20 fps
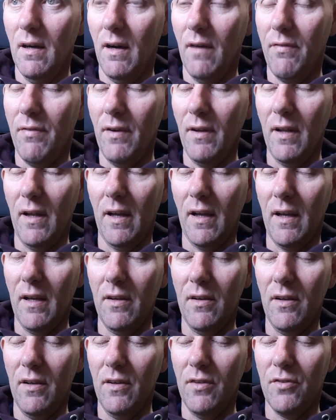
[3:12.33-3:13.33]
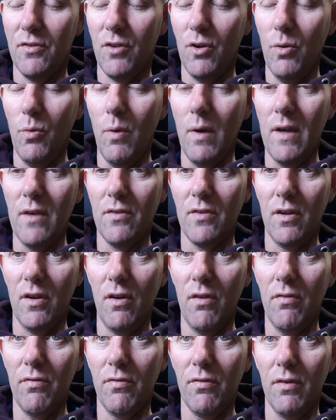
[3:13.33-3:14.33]
is 2 weeks
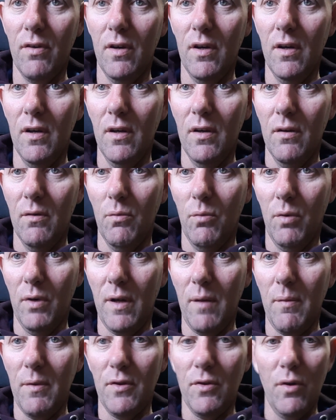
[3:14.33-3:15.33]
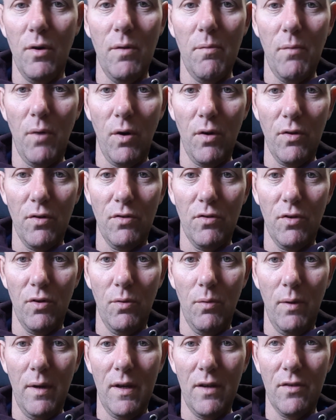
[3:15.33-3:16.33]
enough? Would I be doing more than 2
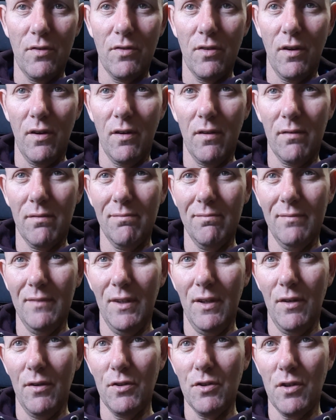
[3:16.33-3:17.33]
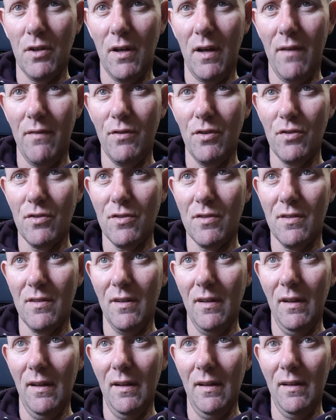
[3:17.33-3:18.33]
weeks? Or, should I have just
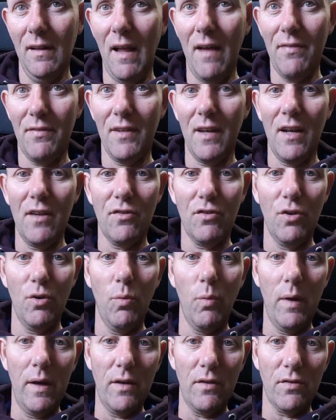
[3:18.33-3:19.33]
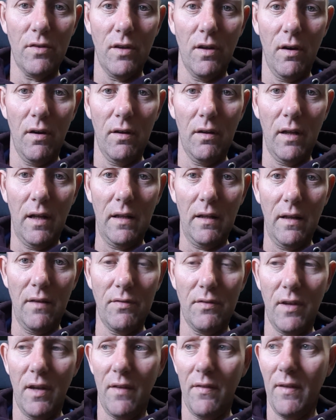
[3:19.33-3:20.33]
left it at 2 weeks, and
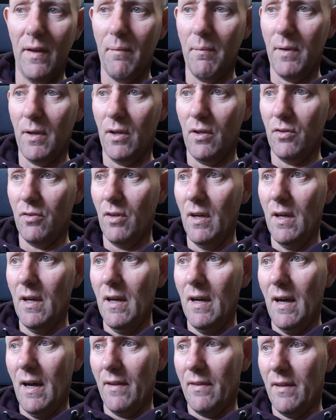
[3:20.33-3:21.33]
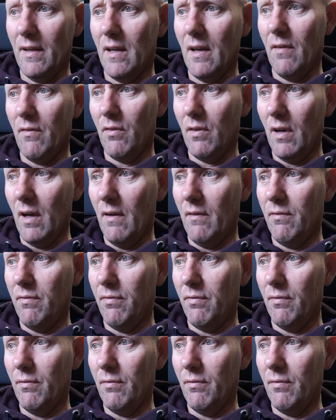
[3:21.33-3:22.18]
left it at that? Because I think I've